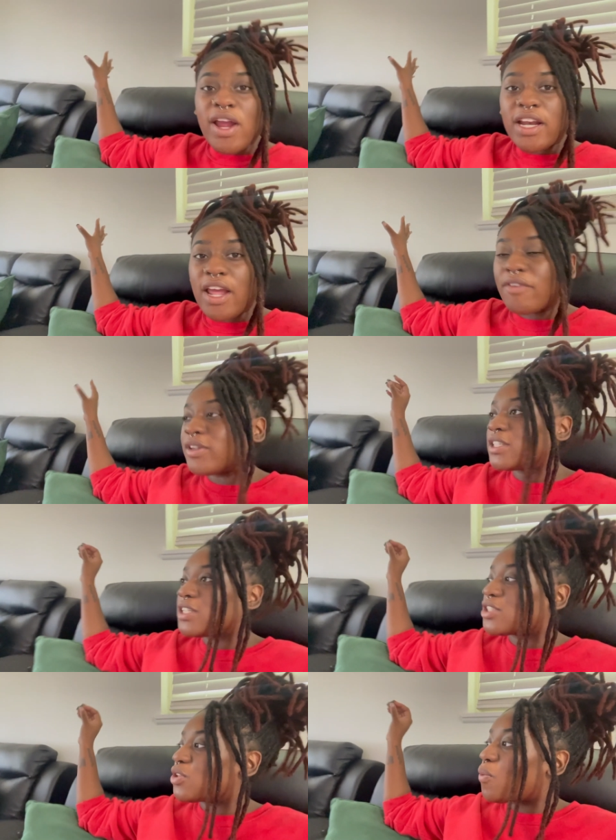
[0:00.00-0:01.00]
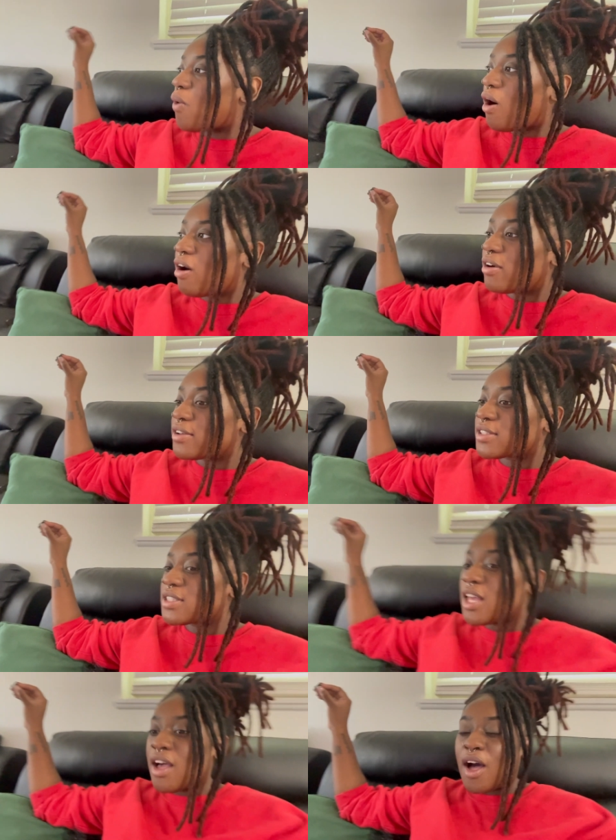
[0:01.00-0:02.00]
and everything to the walls,
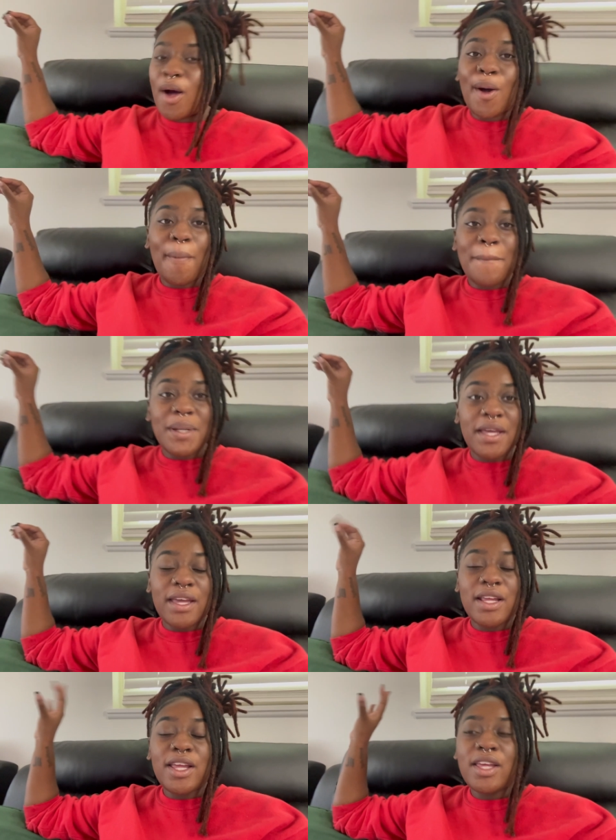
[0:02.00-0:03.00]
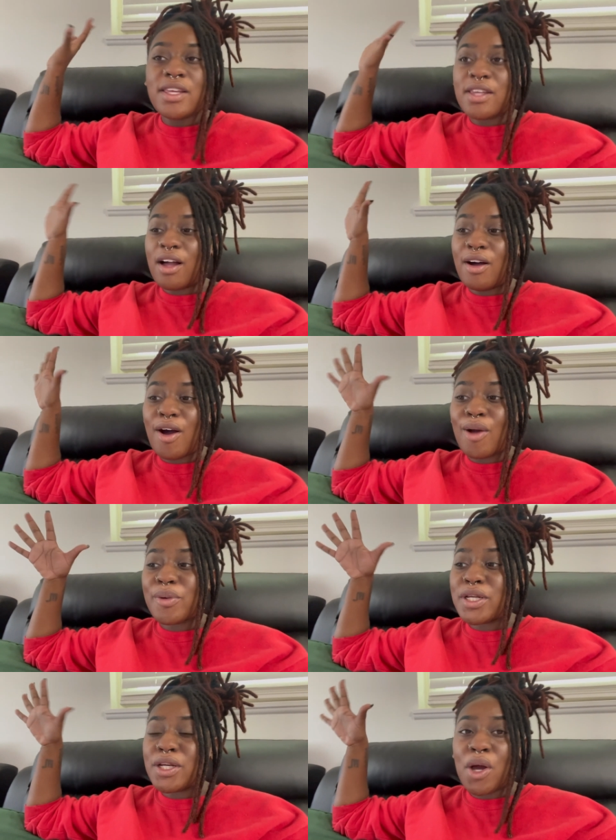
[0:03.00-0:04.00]
but y'all
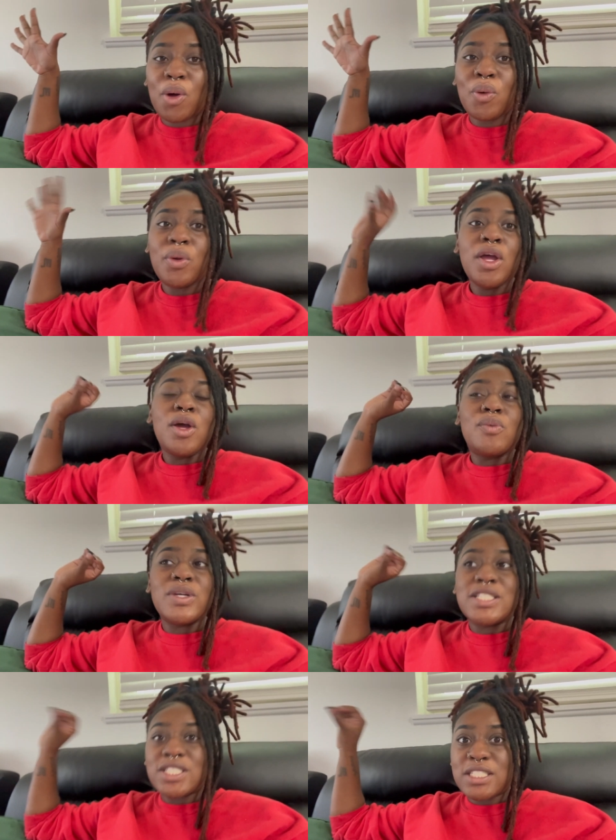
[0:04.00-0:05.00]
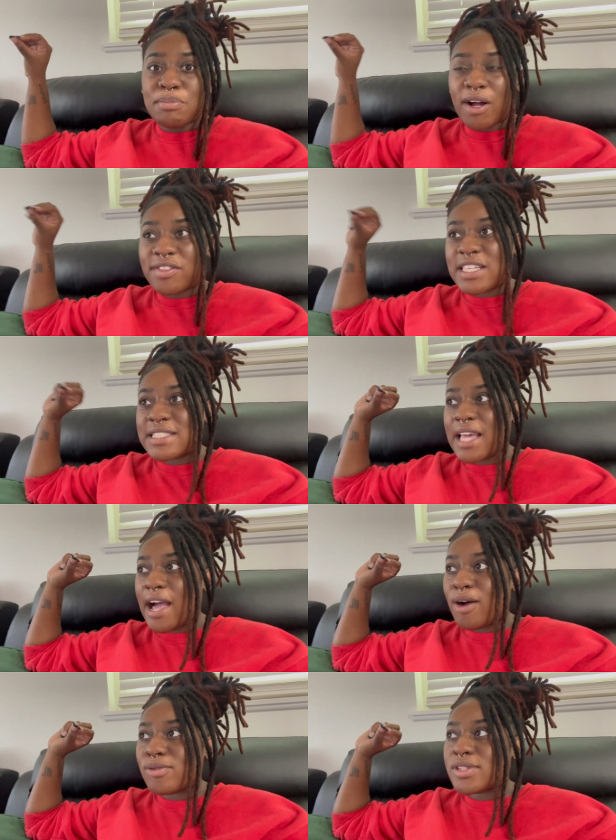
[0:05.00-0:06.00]
already know we just bought this
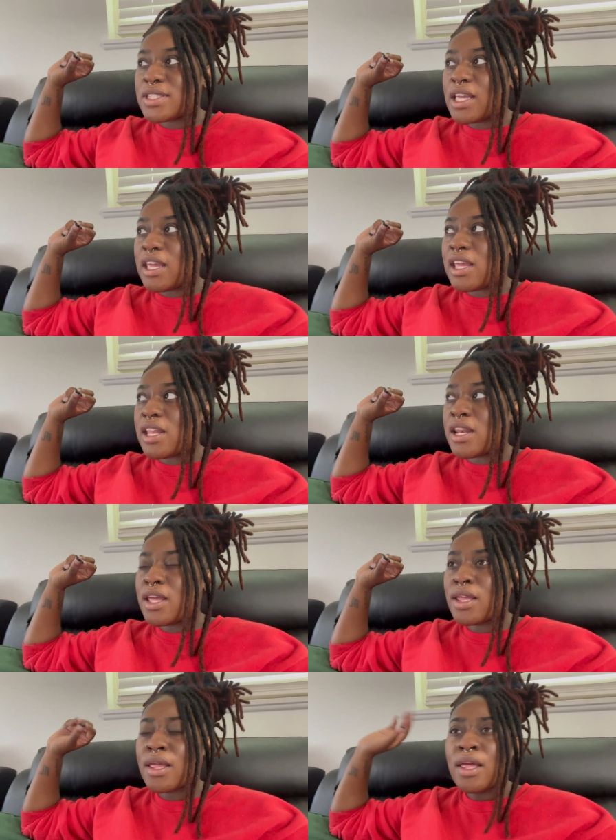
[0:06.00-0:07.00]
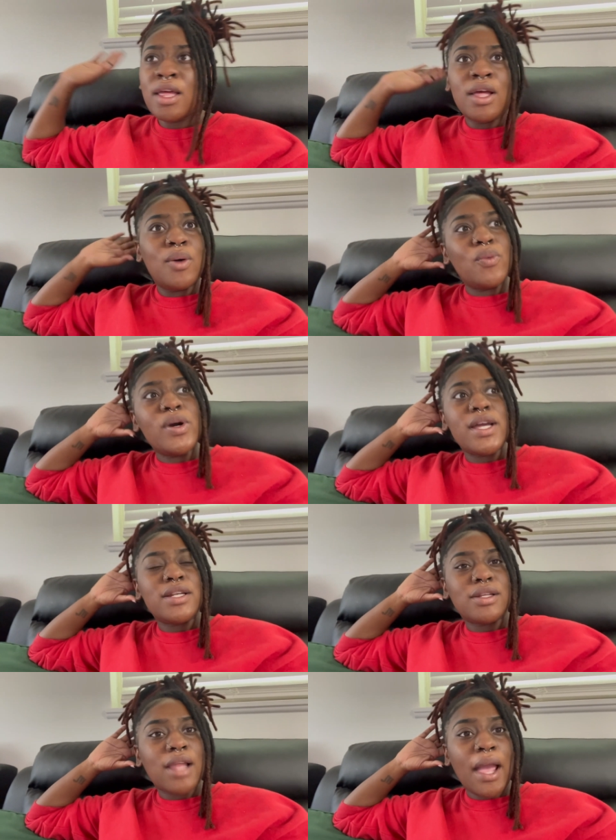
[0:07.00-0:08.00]
house in what,
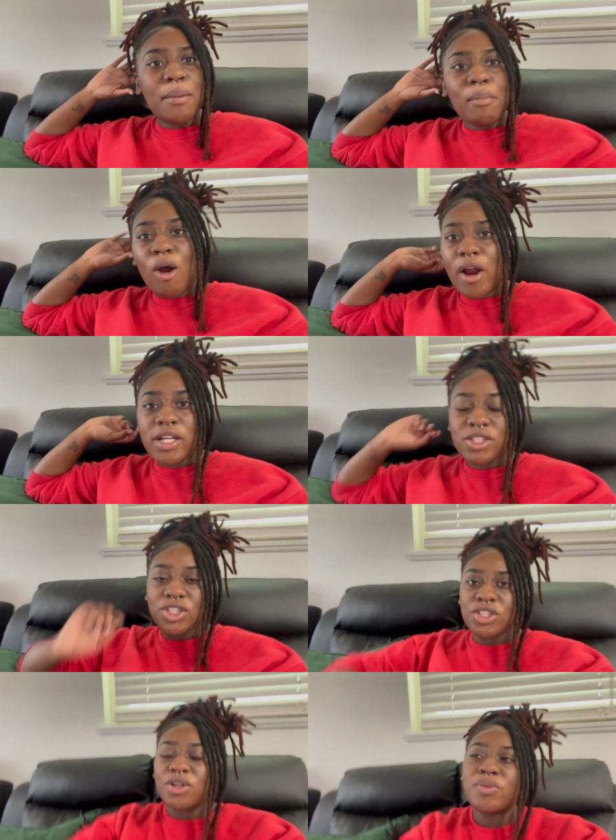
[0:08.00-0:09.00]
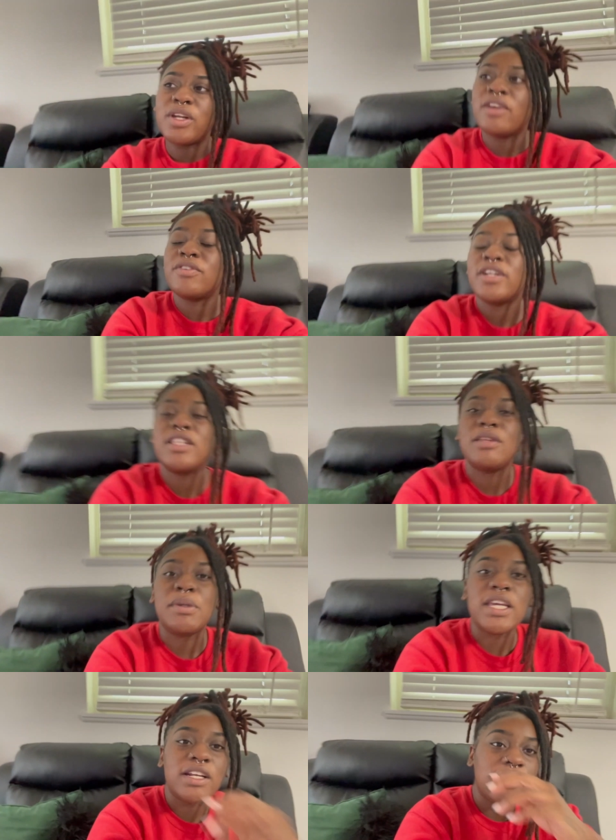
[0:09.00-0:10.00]
like March or whatever, in the
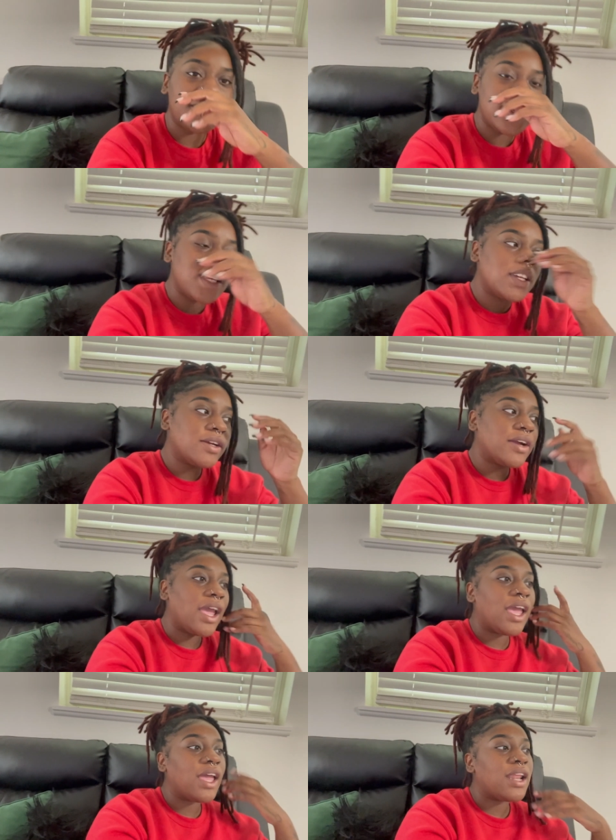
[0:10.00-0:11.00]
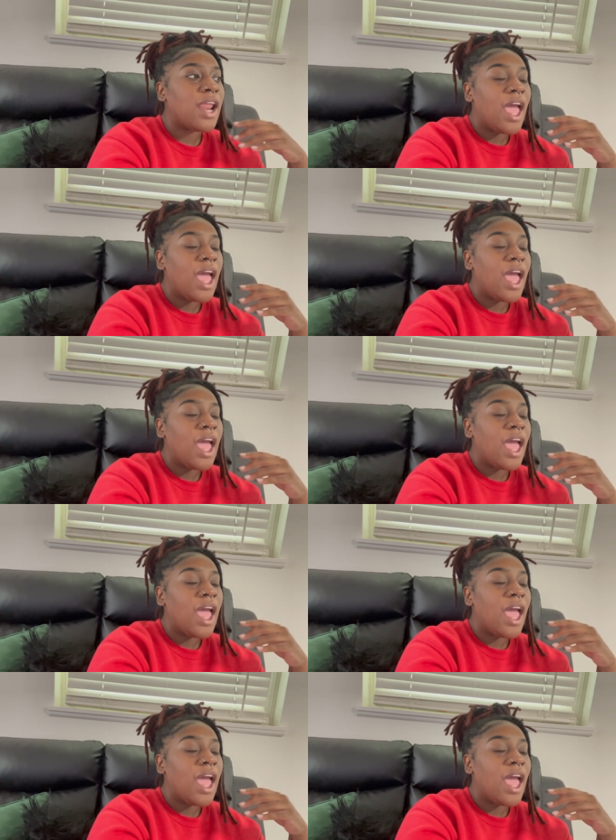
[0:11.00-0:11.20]
beginning of the year, and